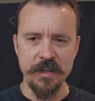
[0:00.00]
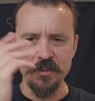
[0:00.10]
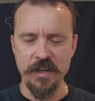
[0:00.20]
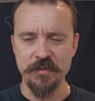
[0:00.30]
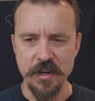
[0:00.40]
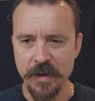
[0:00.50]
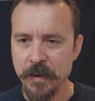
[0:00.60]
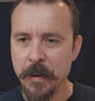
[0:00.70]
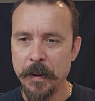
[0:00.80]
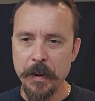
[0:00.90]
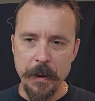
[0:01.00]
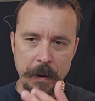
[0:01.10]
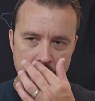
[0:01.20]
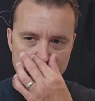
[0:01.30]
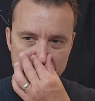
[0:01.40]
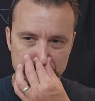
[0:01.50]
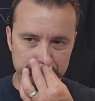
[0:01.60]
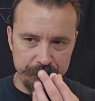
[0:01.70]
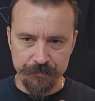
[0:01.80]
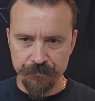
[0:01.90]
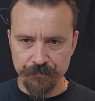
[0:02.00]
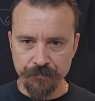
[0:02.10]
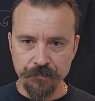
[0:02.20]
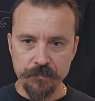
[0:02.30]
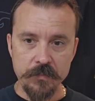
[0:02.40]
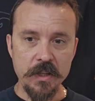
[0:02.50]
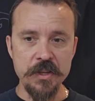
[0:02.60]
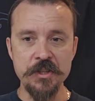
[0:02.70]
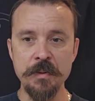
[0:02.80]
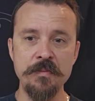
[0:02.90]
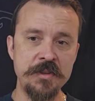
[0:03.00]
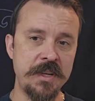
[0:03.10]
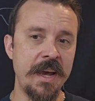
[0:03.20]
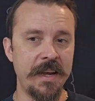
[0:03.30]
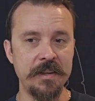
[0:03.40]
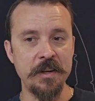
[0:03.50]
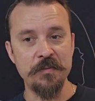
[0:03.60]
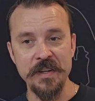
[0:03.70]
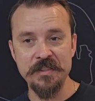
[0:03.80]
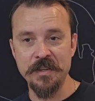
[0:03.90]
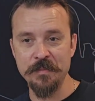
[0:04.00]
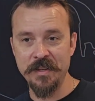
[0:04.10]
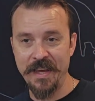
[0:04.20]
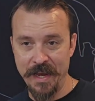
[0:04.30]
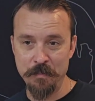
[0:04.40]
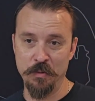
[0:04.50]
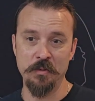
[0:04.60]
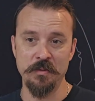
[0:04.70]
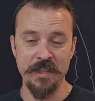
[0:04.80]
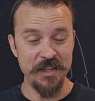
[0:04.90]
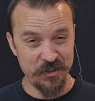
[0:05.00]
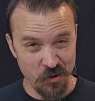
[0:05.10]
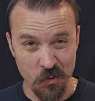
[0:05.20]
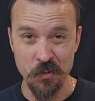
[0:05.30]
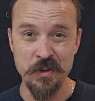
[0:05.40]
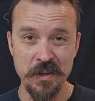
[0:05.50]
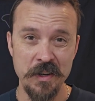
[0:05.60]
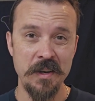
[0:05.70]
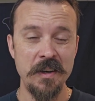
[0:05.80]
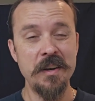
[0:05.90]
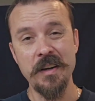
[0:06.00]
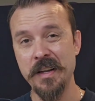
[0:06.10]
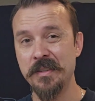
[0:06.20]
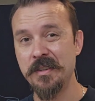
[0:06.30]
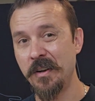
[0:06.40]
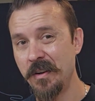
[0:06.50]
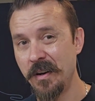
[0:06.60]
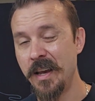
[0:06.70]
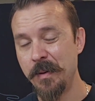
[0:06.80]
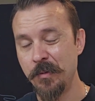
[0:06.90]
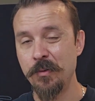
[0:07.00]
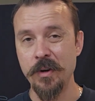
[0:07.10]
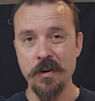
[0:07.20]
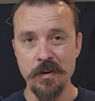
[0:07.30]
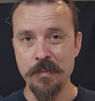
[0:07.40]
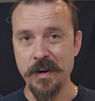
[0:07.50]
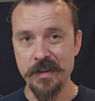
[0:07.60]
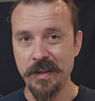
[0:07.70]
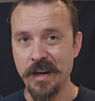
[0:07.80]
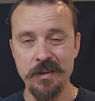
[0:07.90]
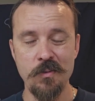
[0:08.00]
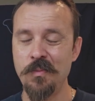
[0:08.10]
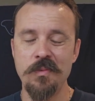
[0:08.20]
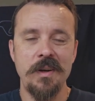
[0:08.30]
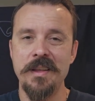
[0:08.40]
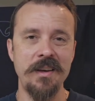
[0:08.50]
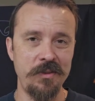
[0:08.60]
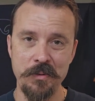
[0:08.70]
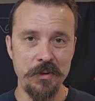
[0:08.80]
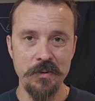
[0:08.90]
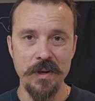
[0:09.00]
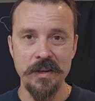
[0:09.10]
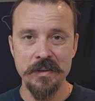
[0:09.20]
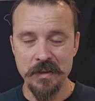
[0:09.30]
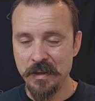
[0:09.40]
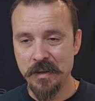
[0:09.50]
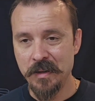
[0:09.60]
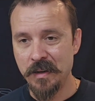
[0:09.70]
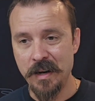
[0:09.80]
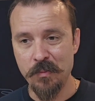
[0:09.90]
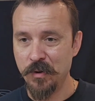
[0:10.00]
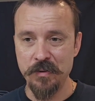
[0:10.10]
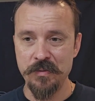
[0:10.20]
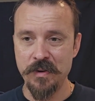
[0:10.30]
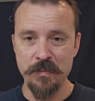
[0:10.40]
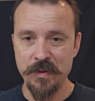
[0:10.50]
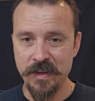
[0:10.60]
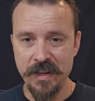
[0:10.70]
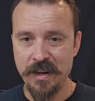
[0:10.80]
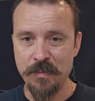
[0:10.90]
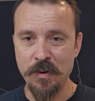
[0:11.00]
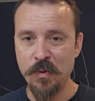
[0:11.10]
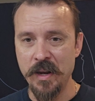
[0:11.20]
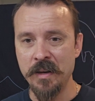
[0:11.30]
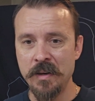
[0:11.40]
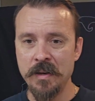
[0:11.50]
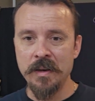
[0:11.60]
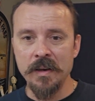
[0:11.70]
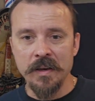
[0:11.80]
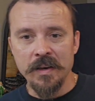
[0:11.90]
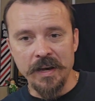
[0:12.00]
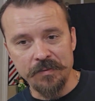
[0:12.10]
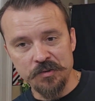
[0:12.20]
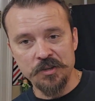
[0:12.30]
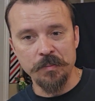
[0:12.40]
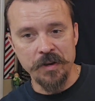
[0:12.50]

Lett shaves guy. Uh, some of his gang convinced him to gamble his gold against a, a game of three card Monte. I don't know why the hell you would do that. I wouldn't have. I would have been like, get out of my way. After some